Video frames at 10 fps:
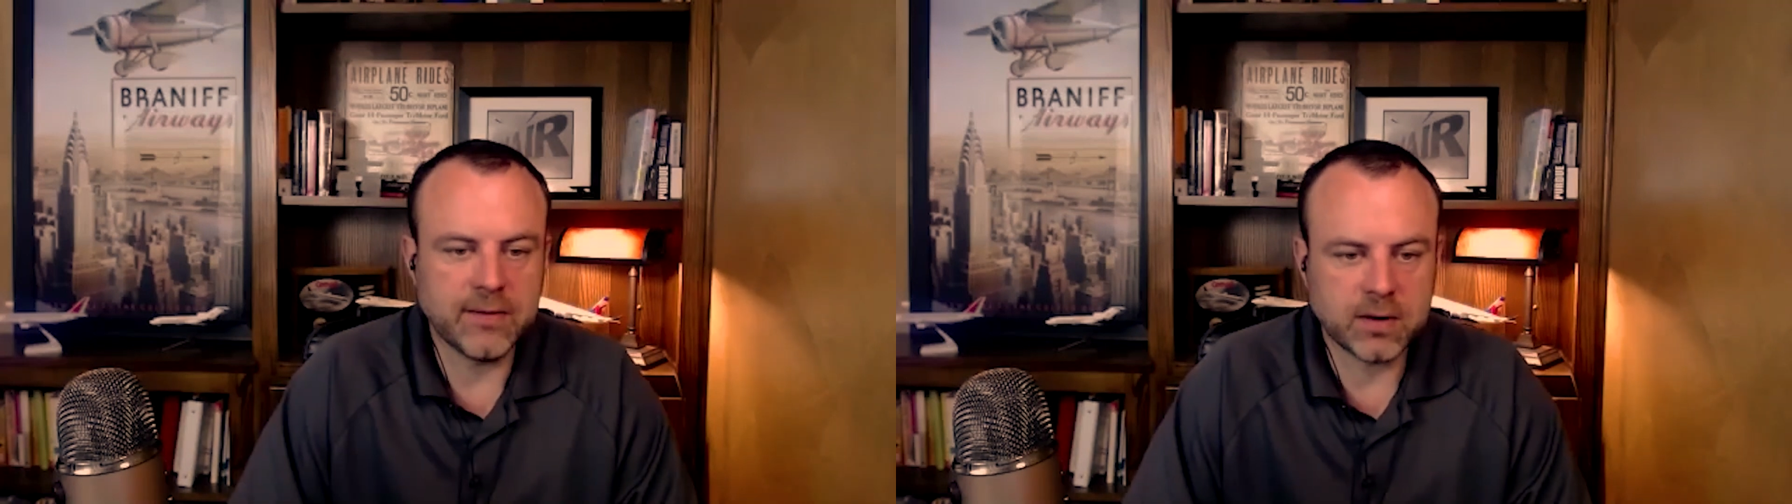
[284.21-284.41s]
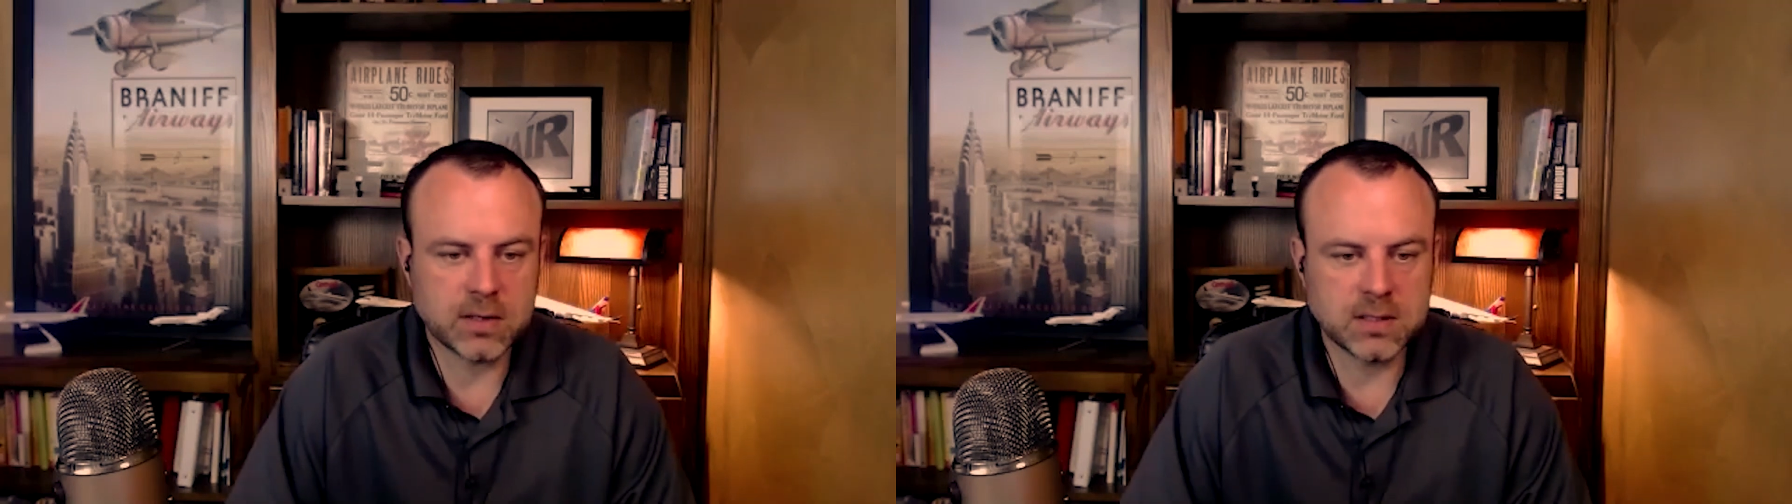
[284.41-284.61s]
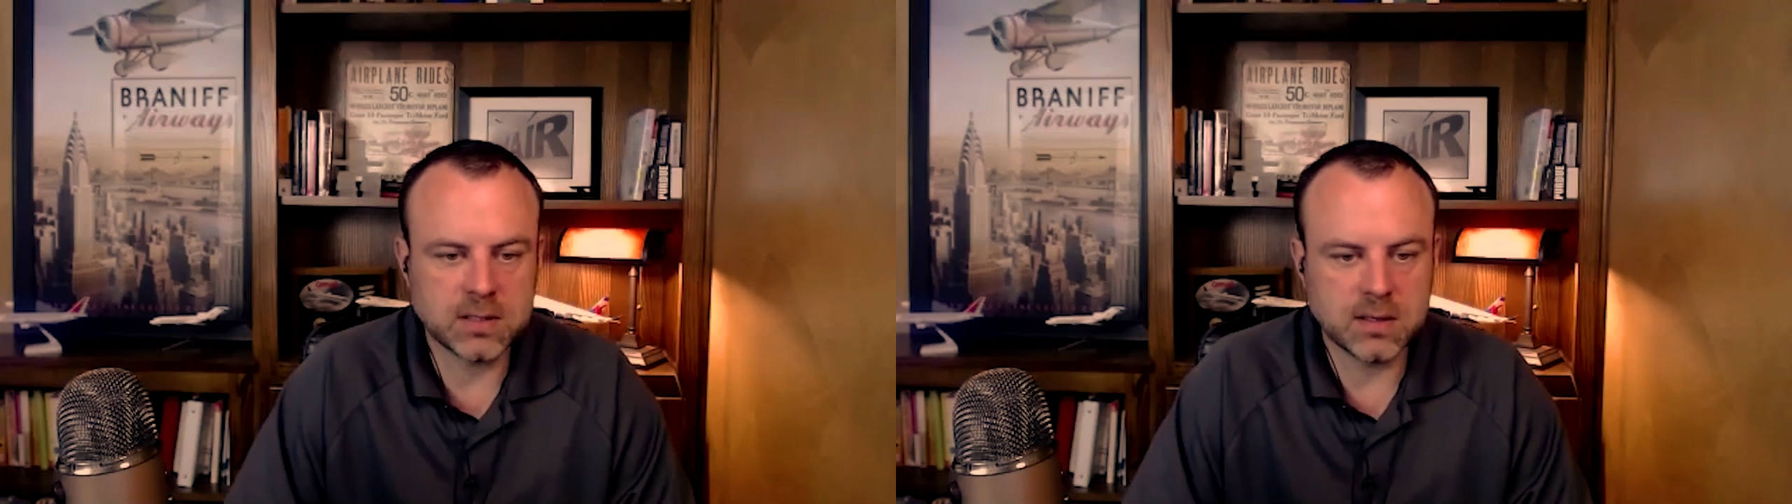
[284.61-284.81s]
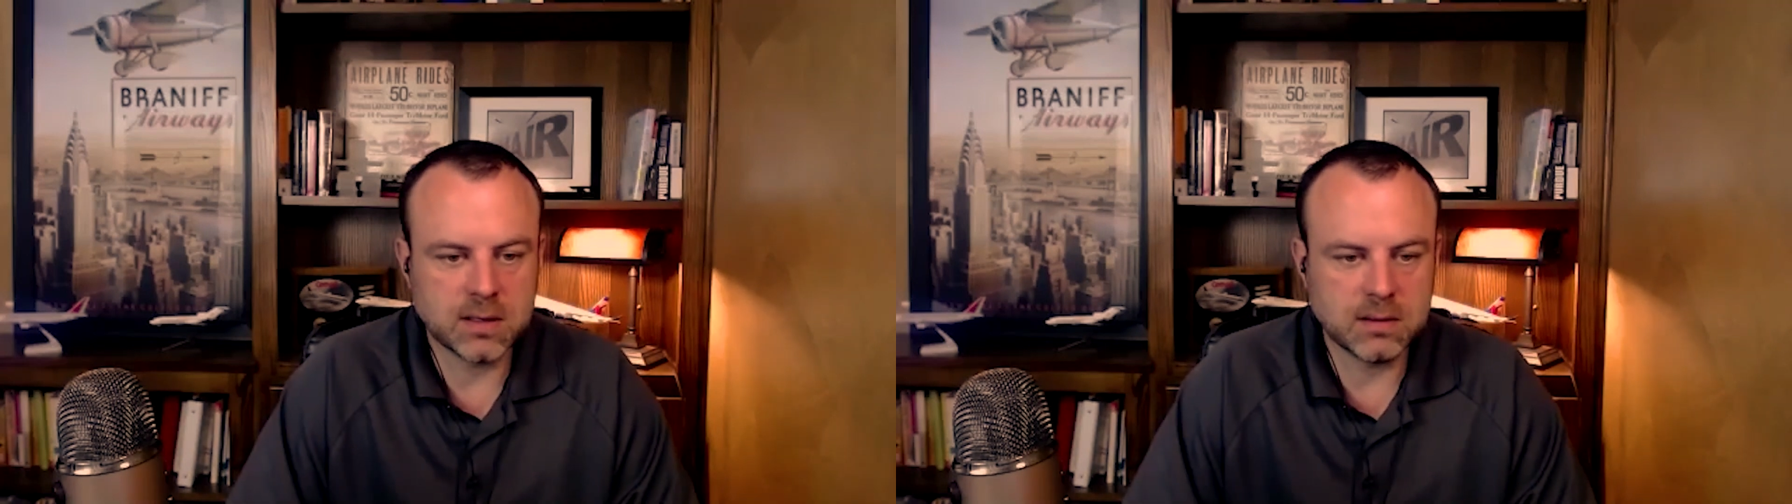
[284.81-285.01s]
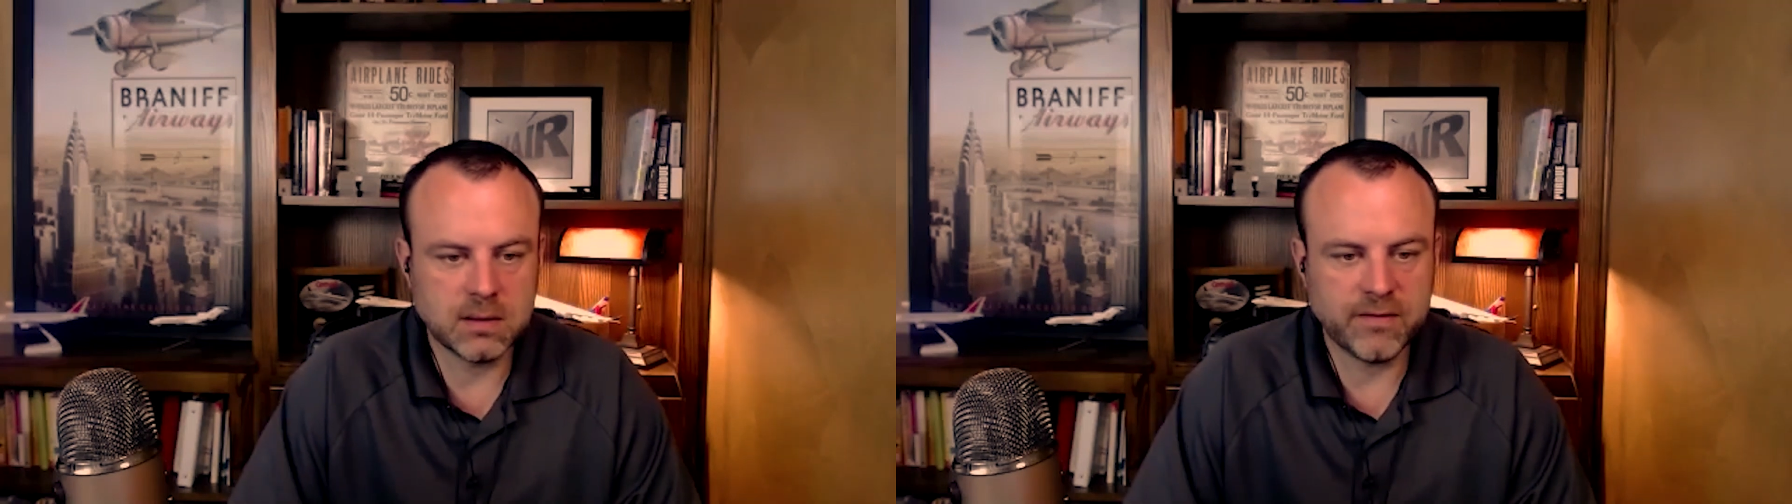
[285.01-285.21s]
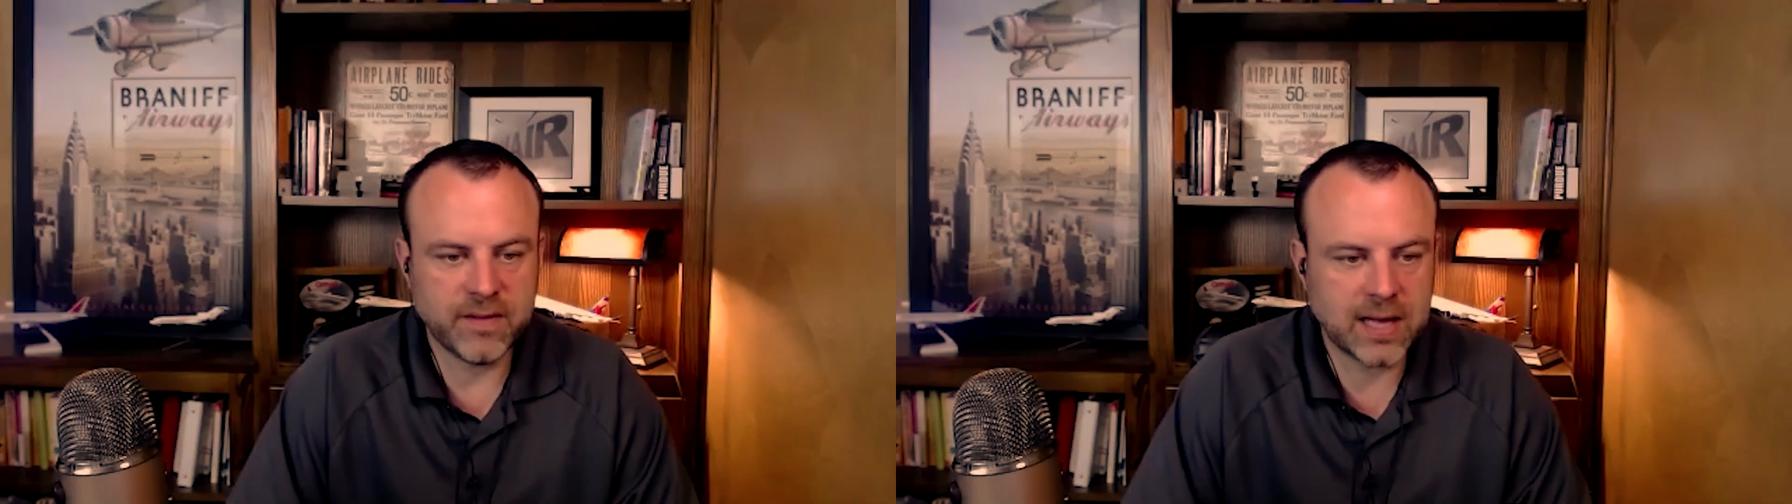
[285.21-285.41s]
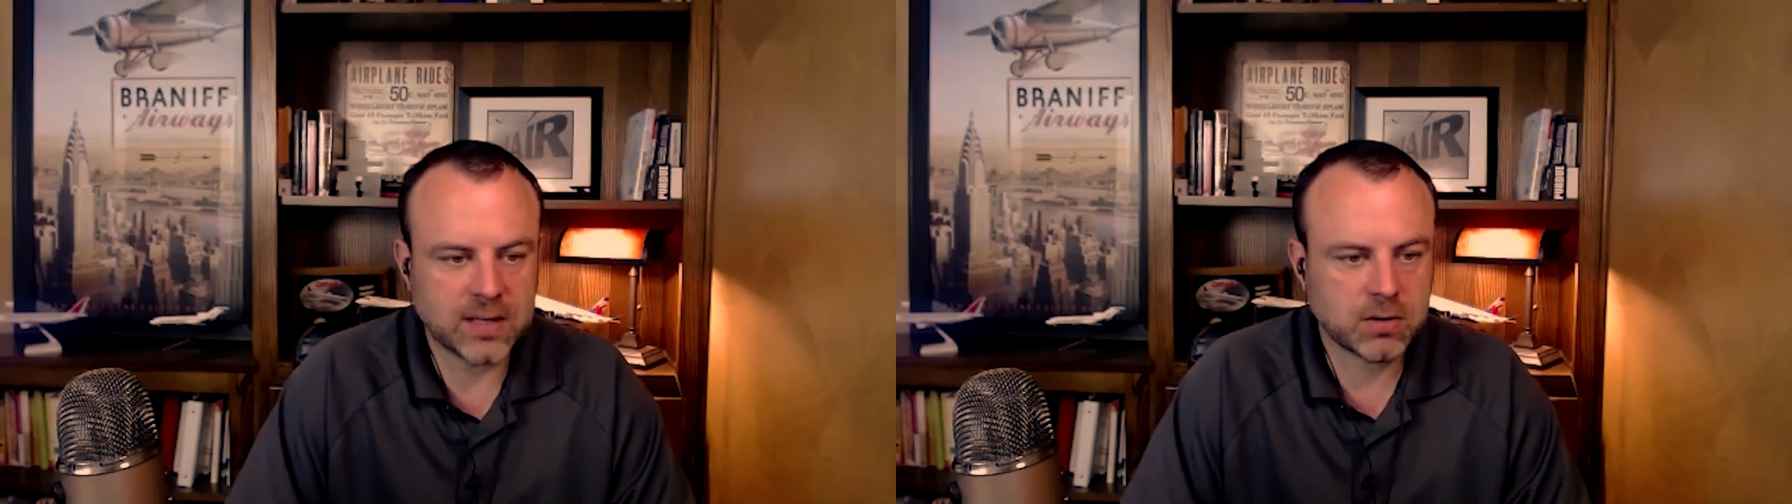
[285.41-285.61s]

versus the financial